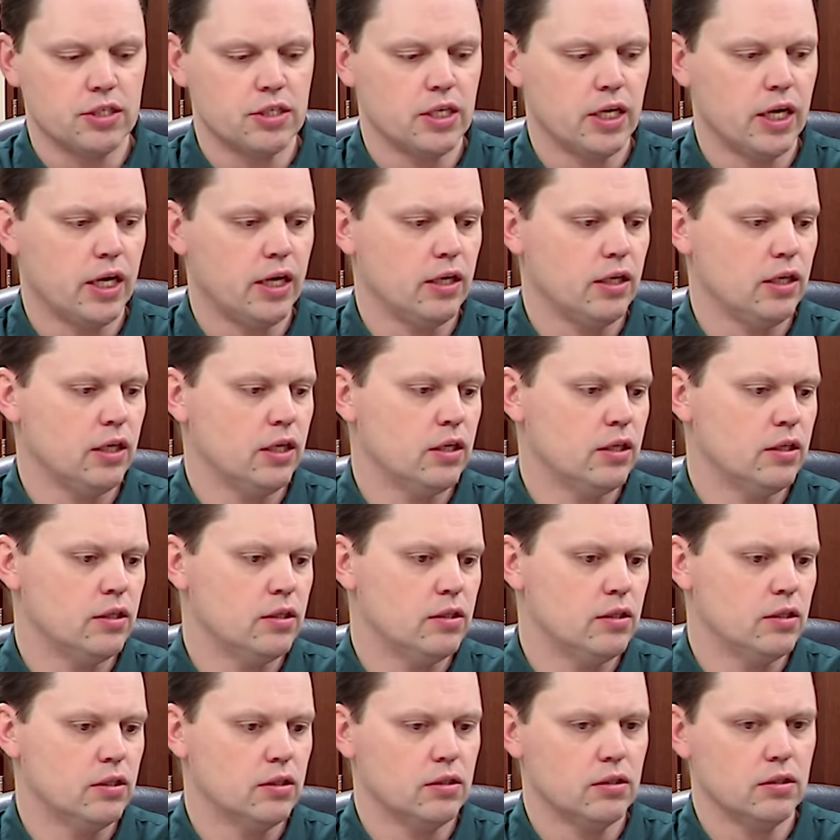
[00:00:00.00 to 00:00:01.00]
is that
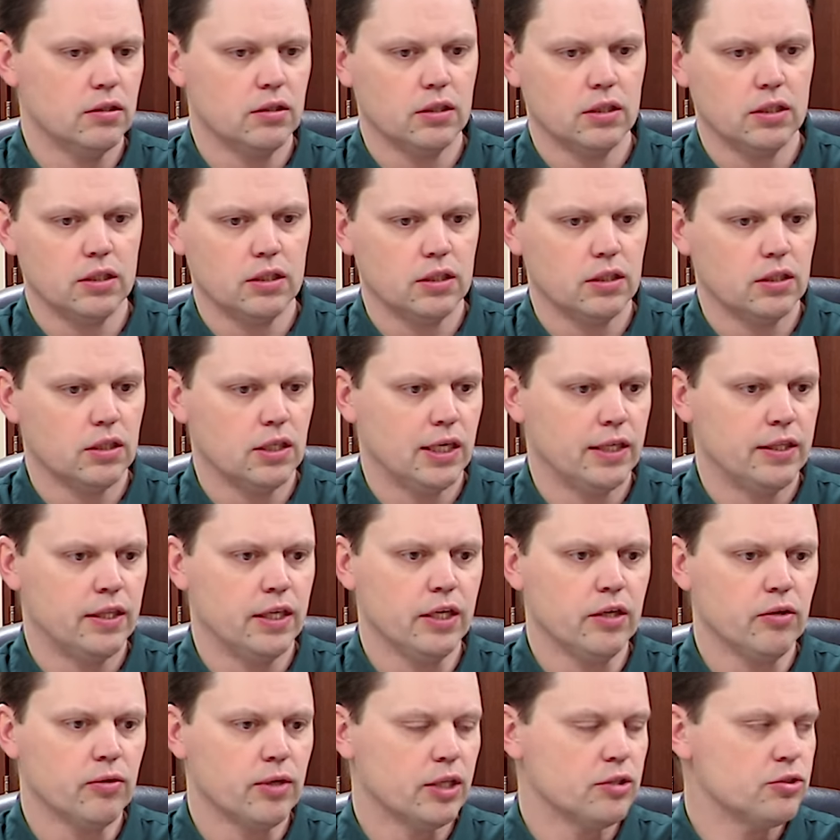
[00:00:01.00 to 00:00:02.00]
in i
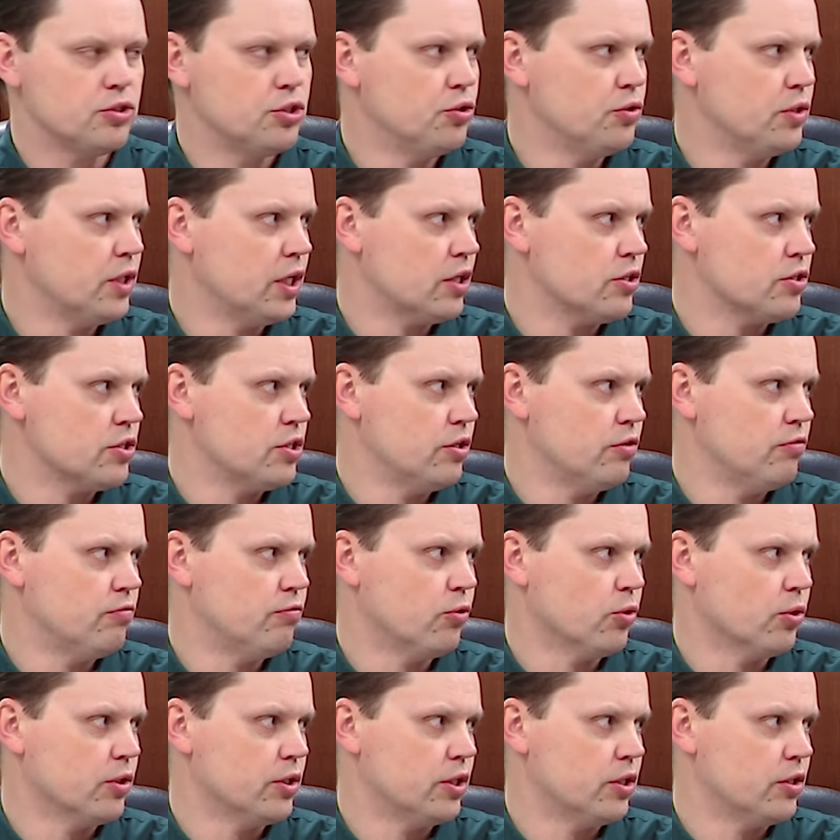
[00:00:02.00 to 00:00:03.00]
think around
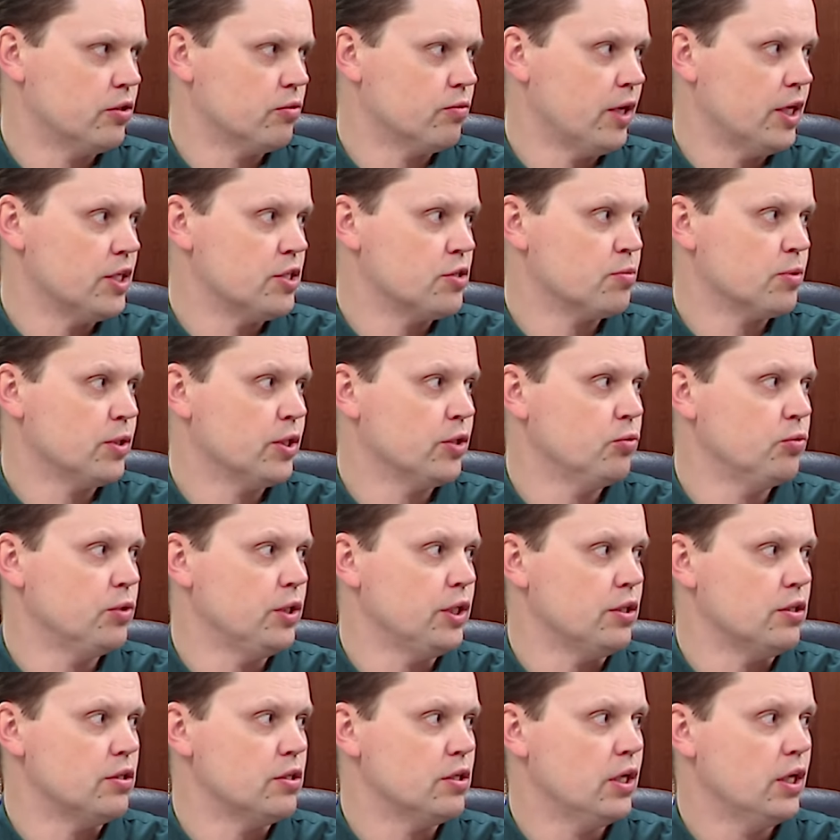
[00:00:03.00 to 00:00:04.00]
2004 that the red spring
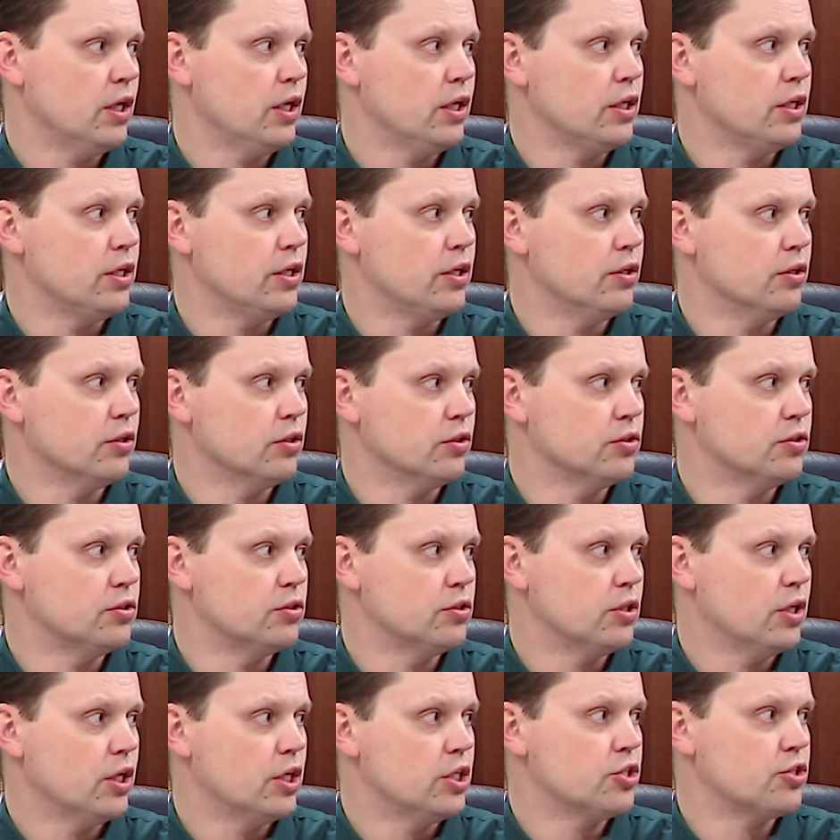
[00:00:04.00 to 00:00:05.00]
wheat
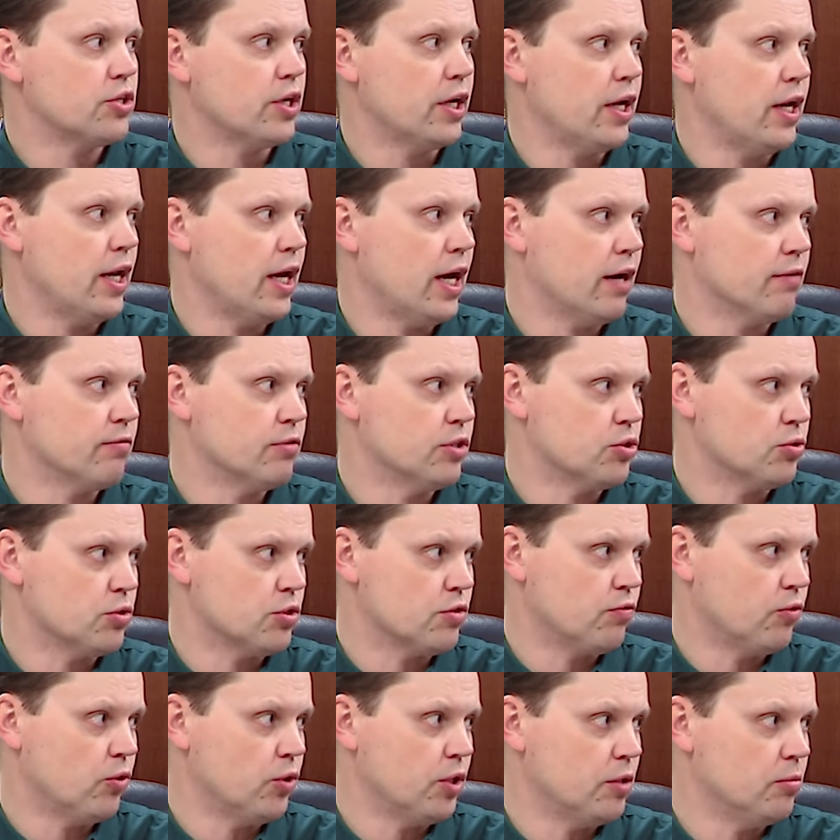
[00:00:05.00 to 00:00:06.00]
yield trend average
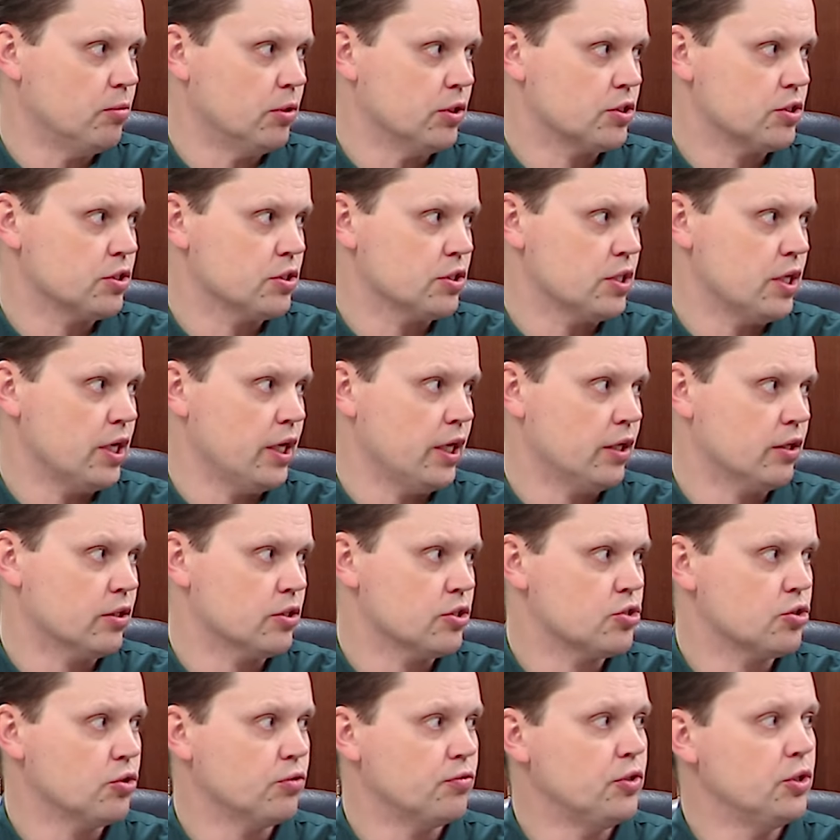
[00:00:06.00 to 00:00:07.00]
was 40 bushels an
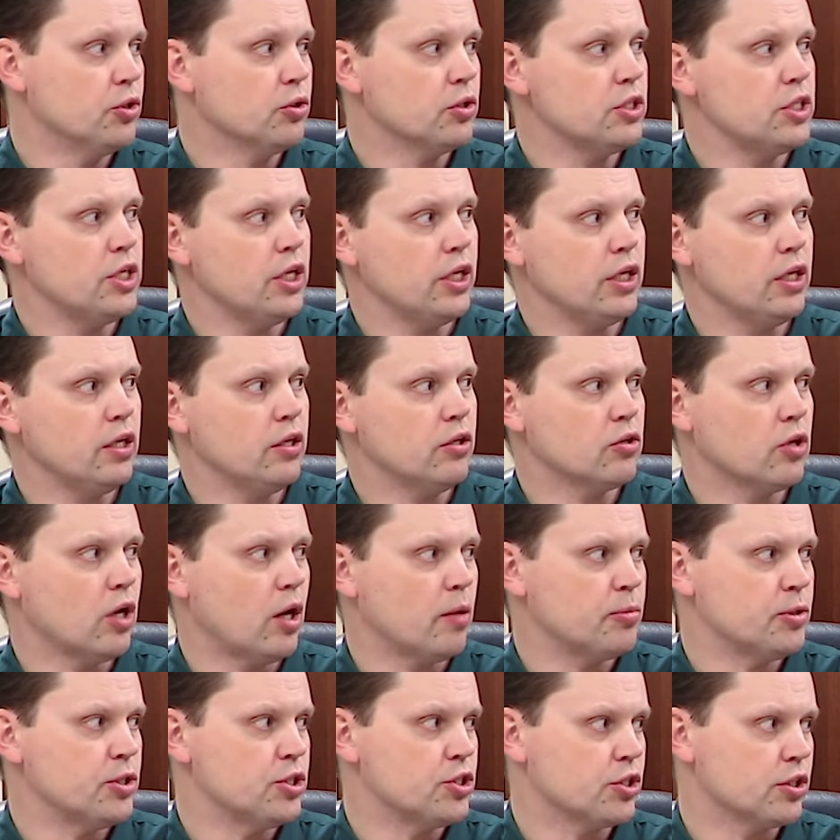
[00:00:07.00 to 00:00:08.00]
acre so okay. if you were taking
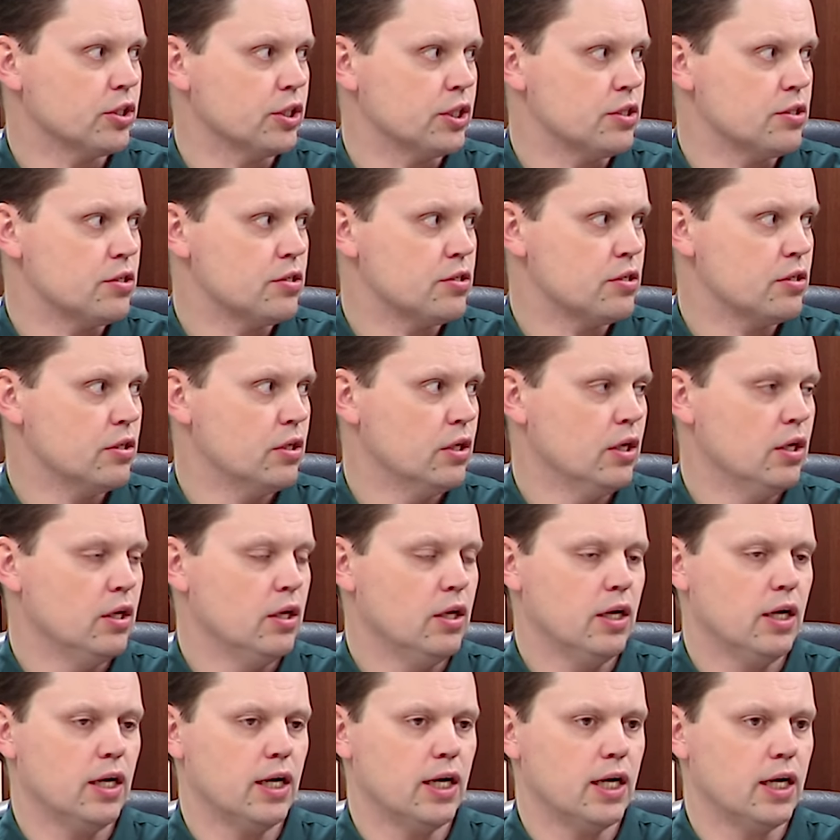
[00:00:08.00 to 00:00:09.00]
crop insurance
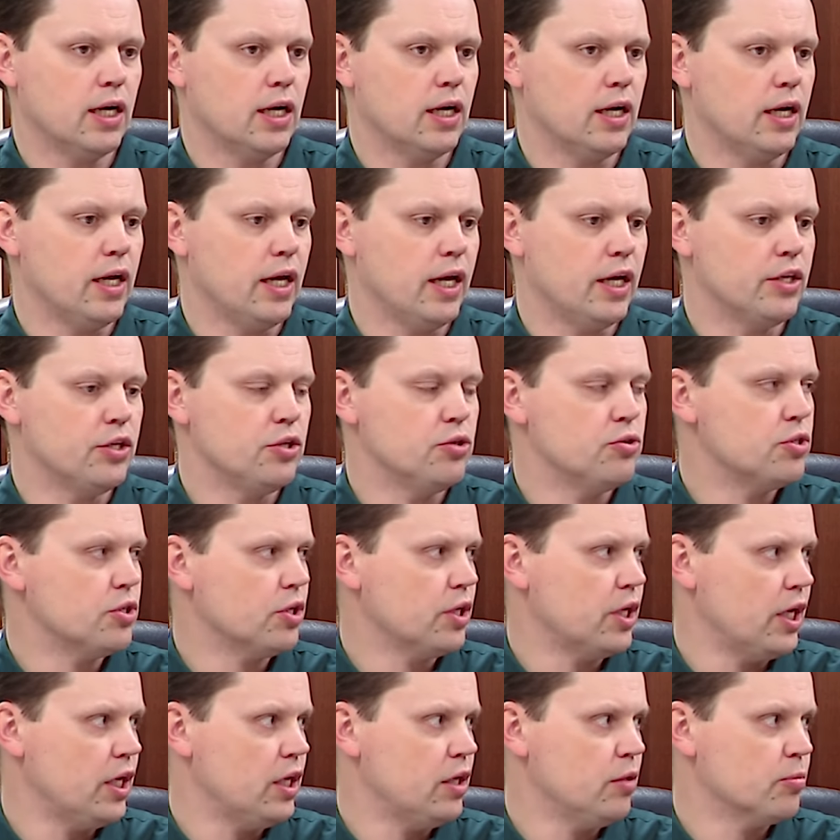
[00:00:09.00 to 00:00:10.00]
uh, and you
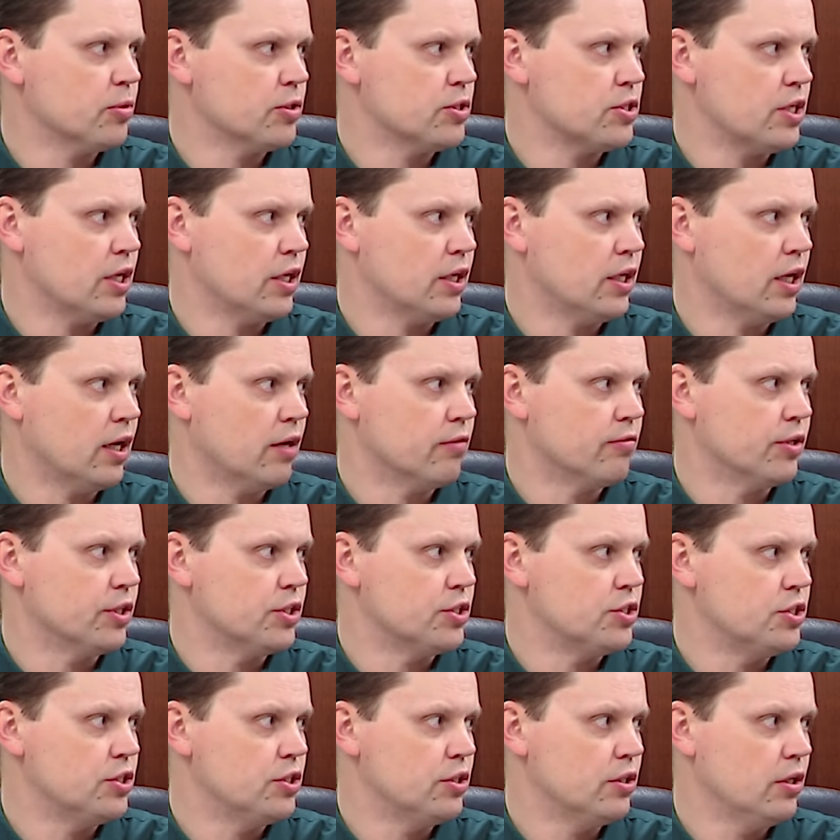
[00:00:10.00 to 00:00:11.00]
took 80%
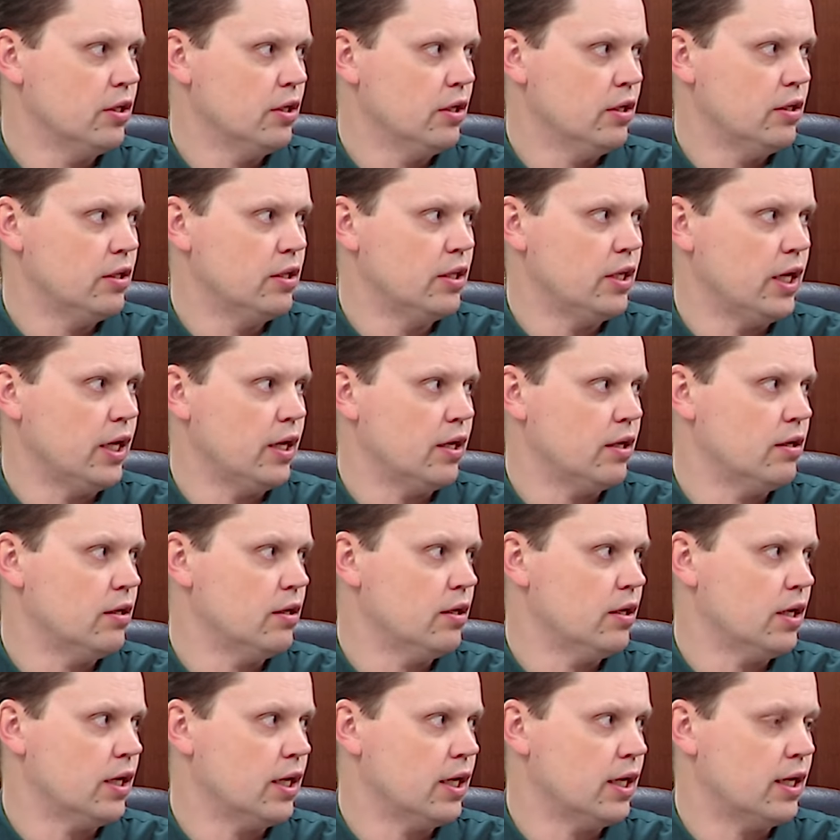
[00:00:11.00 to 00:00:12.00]
coverage,
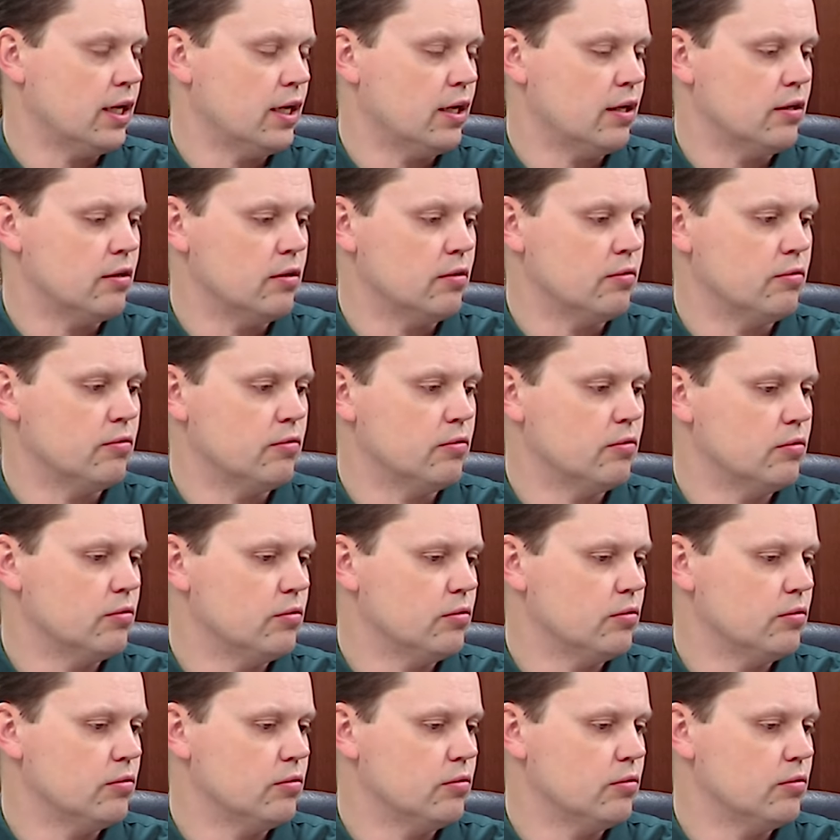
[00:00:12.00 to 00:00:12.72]
then 80% uh,